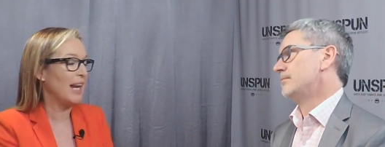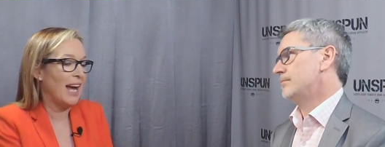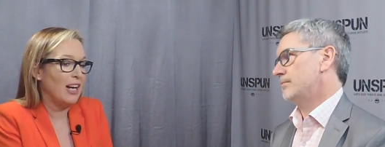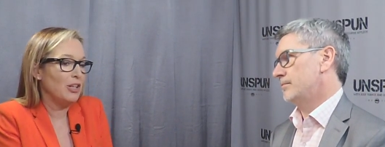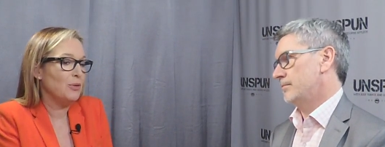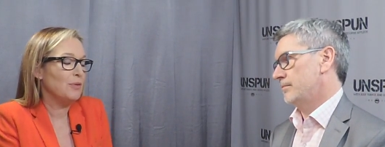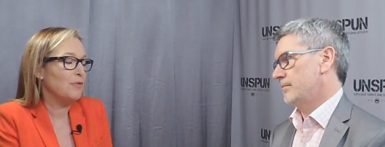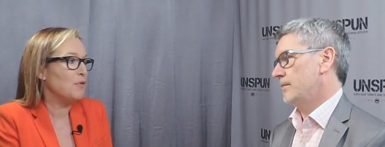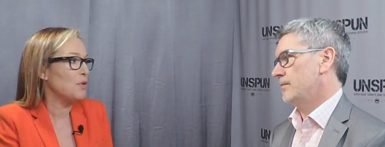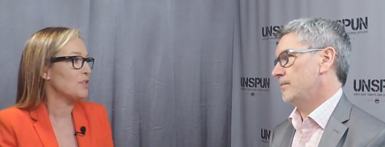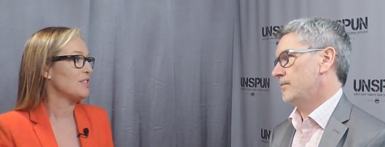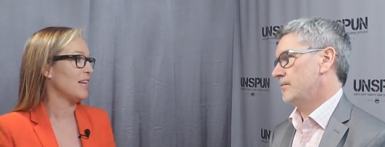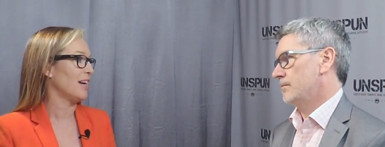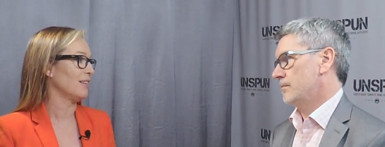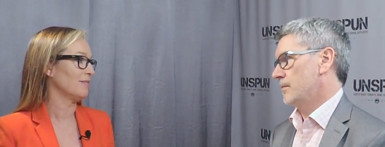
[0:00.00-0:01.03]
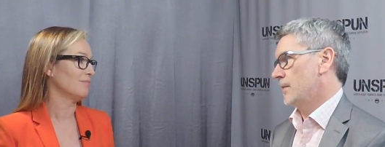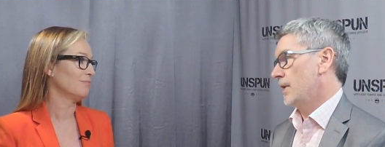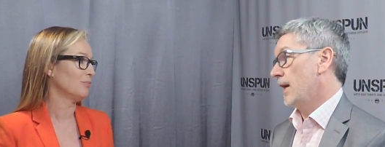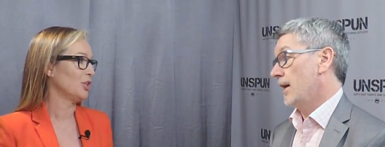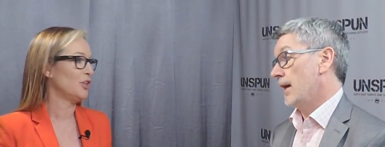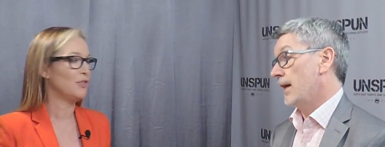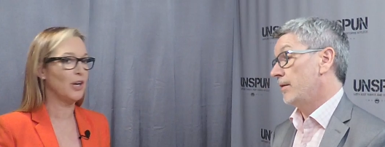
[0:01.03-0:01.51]
Speaker 1: how do you enforce that
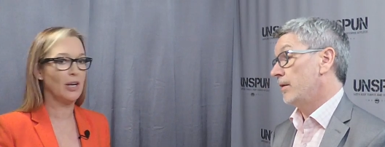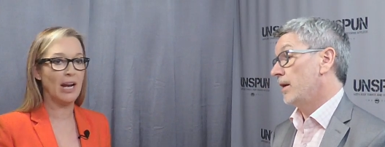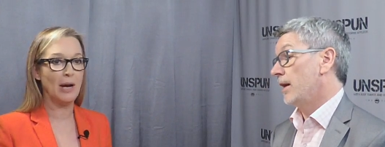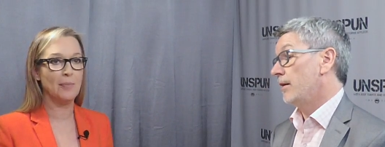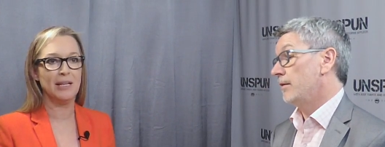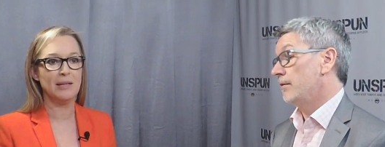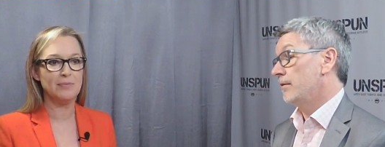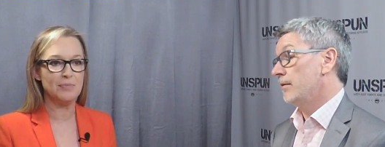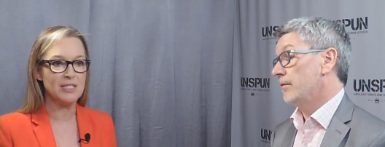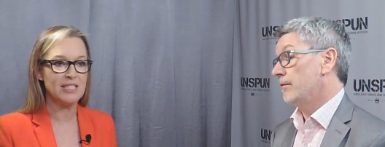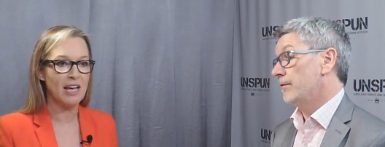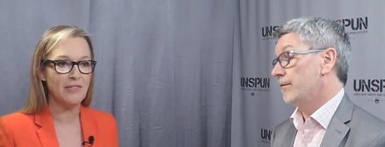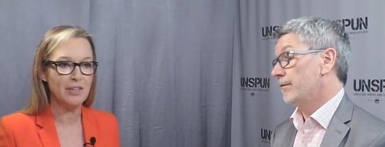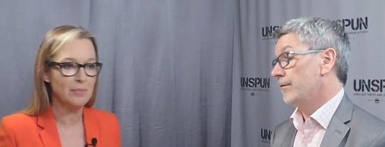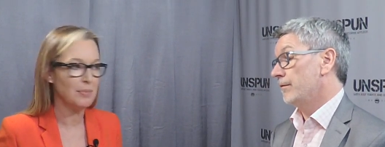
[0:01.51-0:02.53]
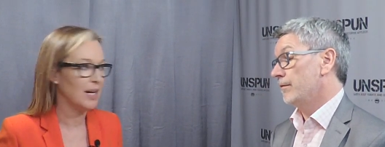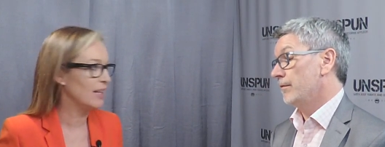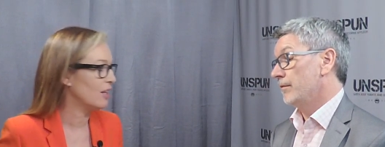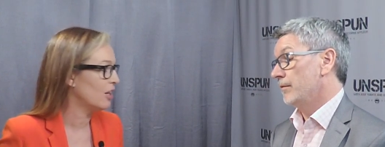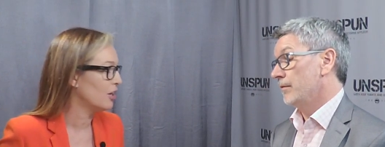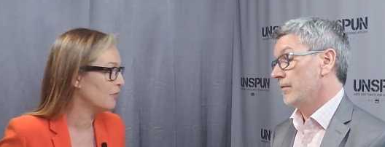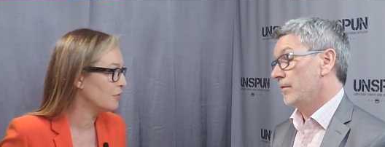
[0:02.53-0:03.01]
when you've got how many 7
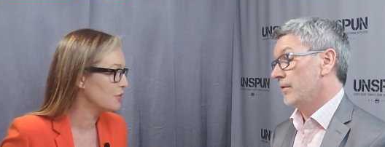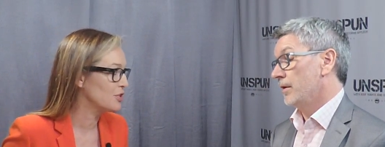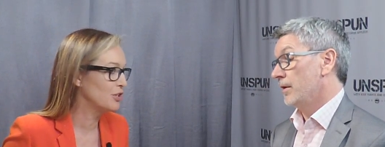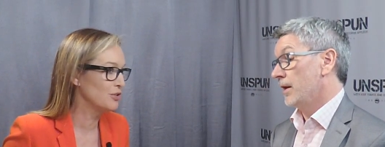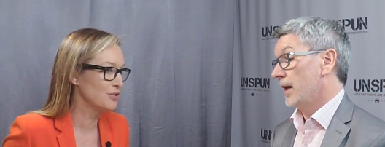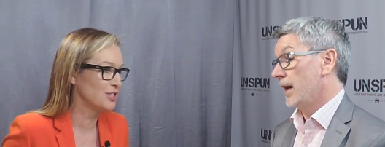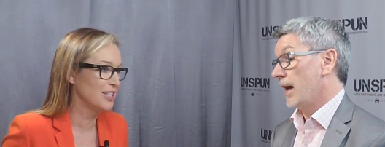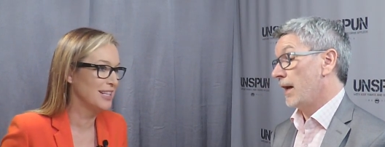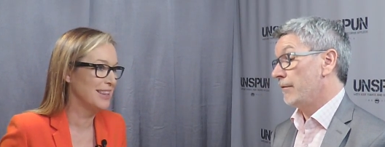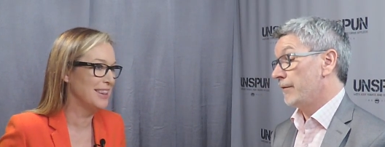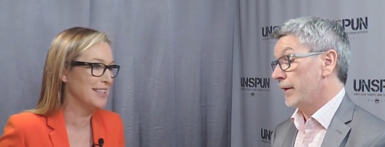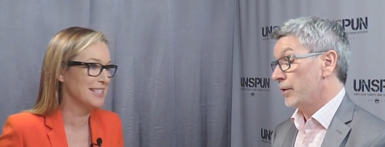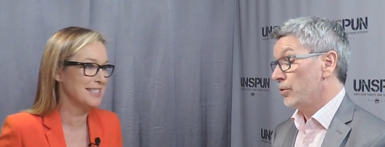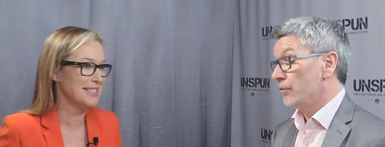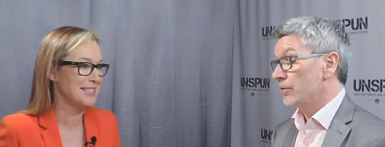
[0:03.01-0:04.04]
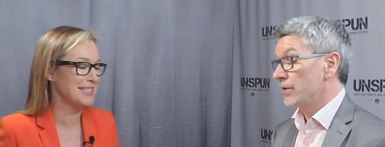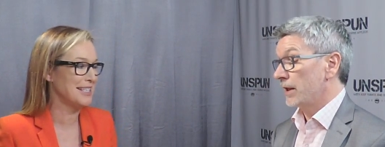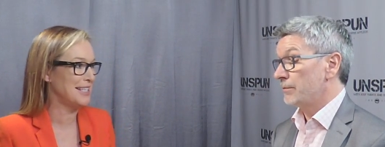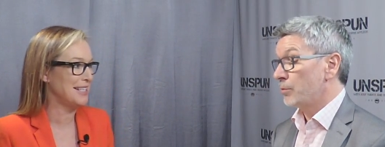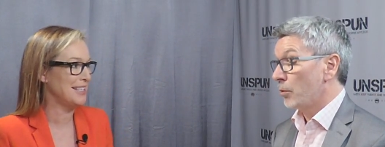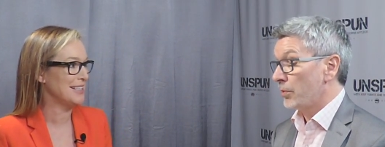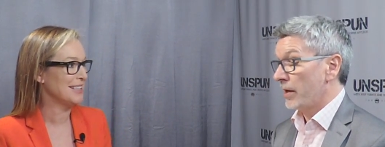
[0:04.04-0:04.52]
bylaw officers?
Speaker 2: And Vancouver's
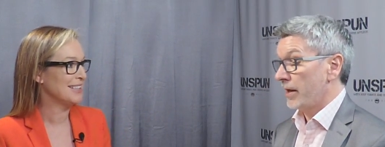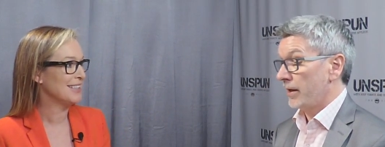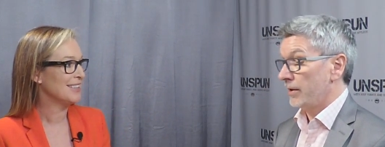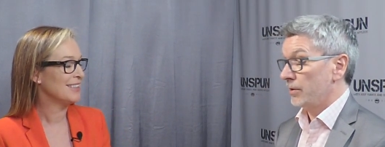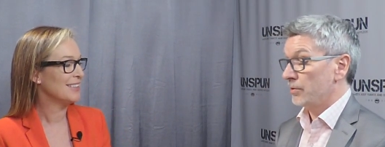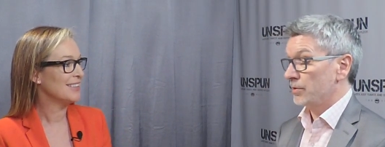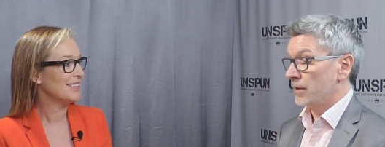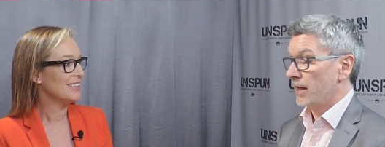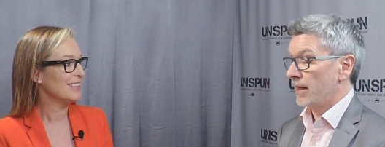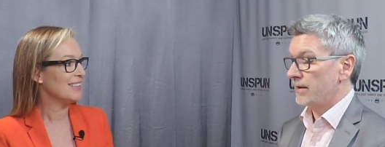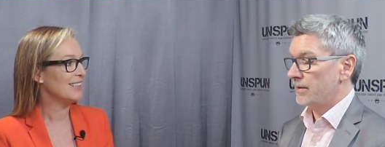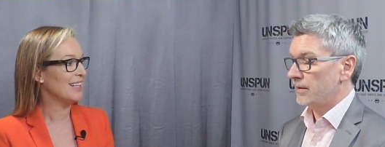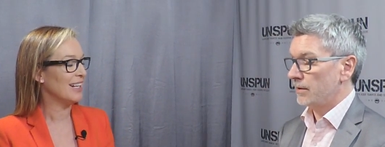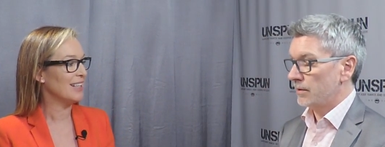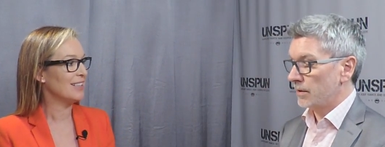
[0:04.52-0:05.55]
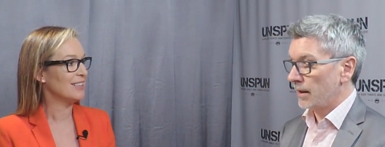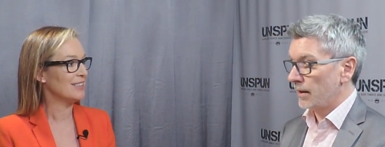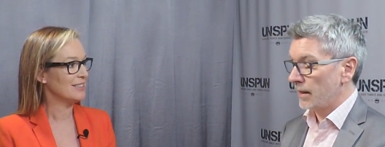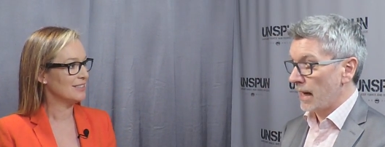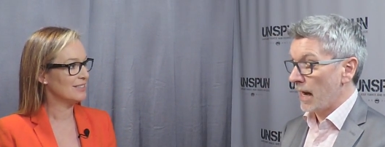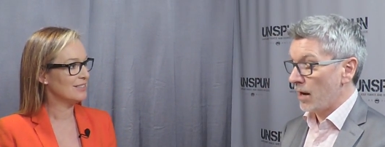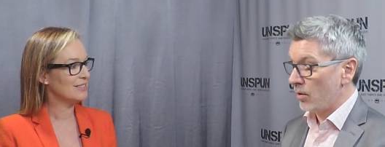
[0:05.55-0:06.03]
expropriating those guys
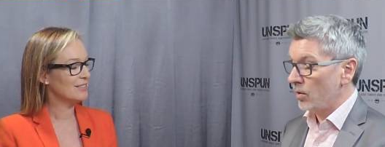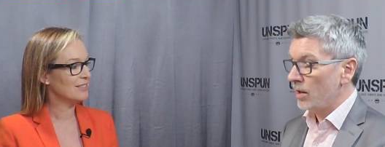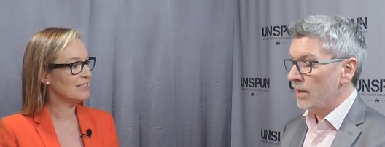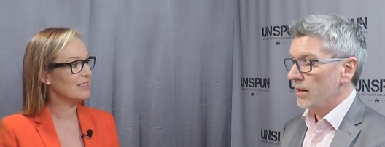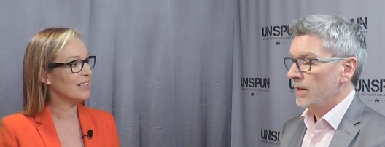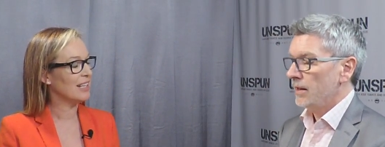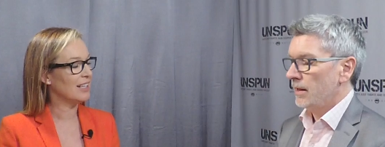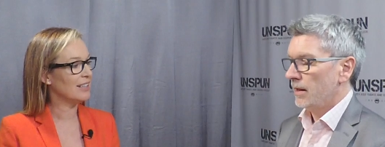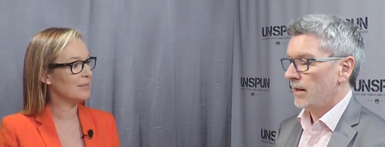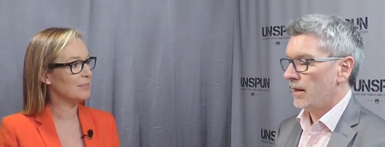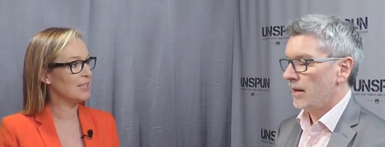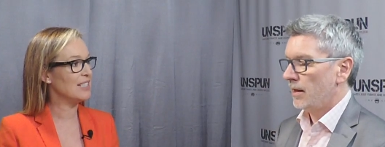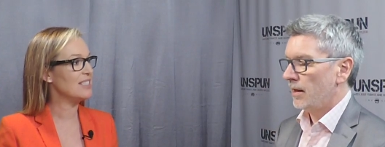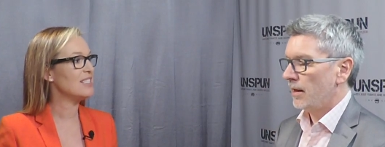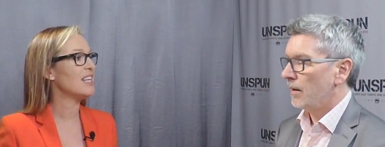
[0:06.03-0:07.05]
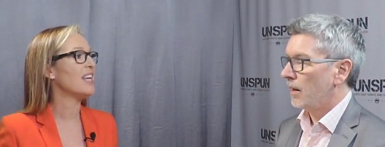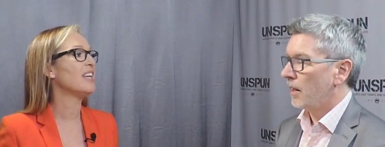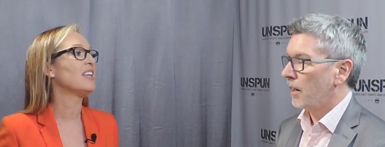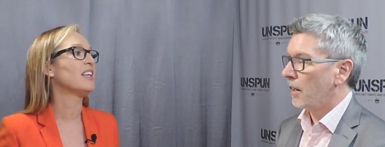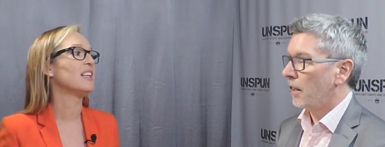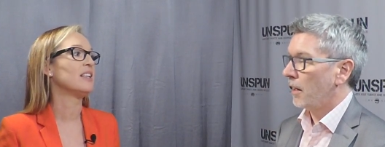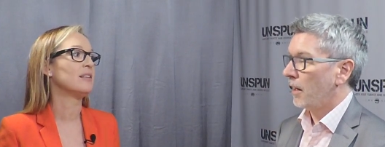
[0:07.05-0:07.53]
now. Yeah, but it's
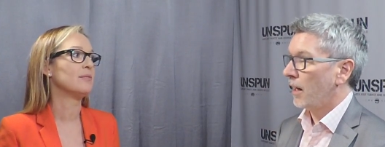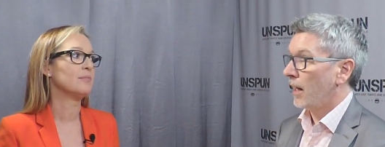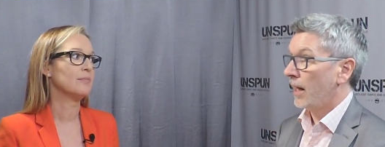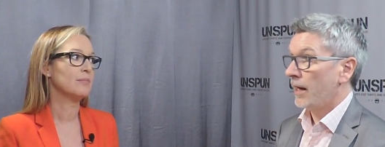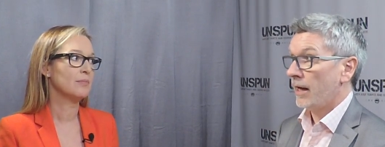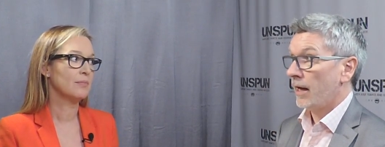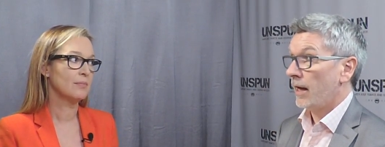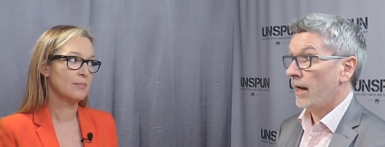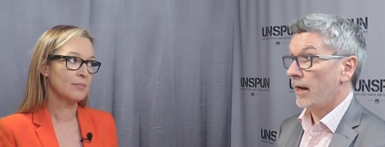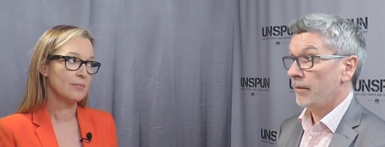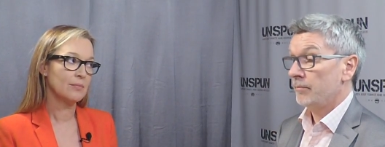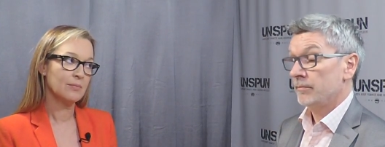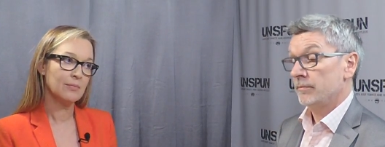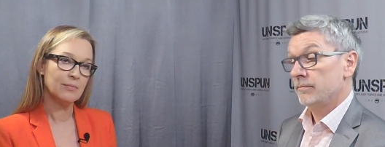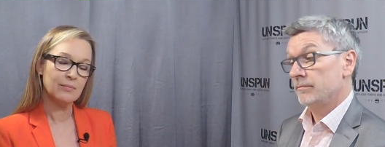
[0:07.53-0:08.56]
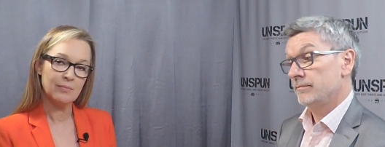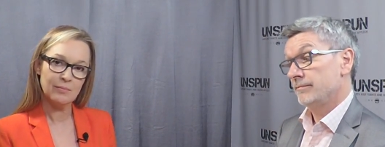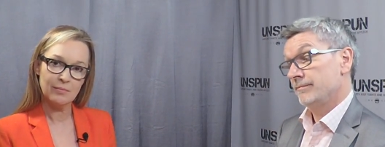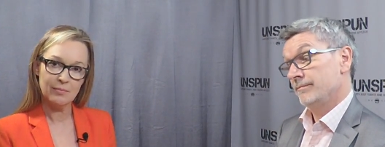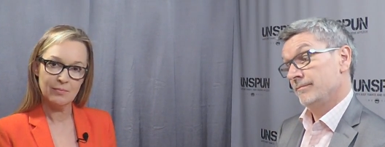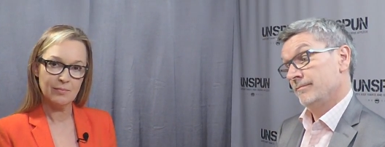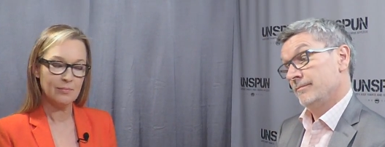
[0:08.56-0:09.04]
taken.
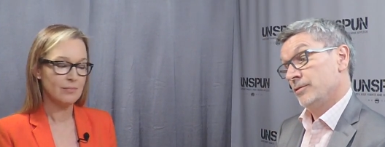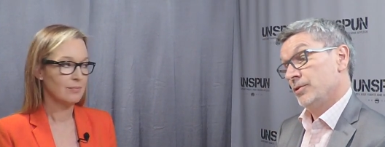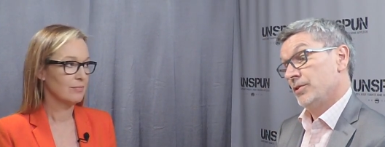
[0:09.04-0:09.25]
And we'll